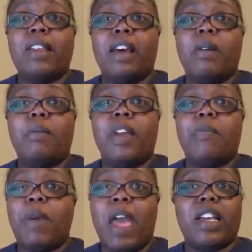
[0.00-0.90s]
up,
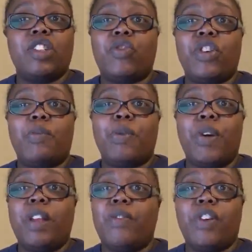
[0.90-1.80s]
packaged real
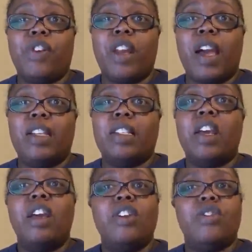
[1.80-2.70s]
pretty, real nice.
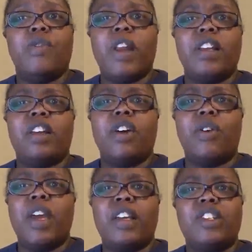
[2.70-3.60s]
You ready to go
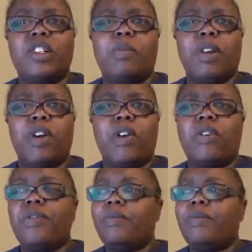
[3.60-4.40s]
ahead and ship it off,